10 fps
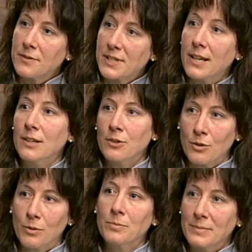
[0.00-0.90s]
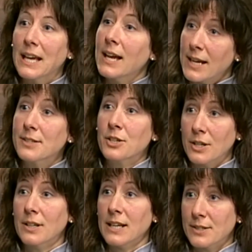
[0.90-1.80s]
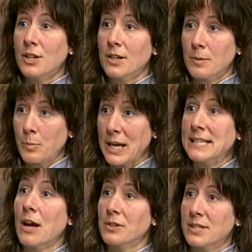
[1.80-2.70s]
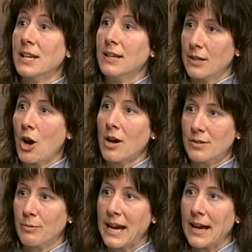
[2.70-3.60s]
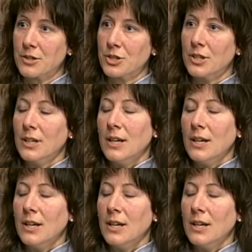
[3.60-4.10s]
skin, or it's gonna break down the skin and cause a rash.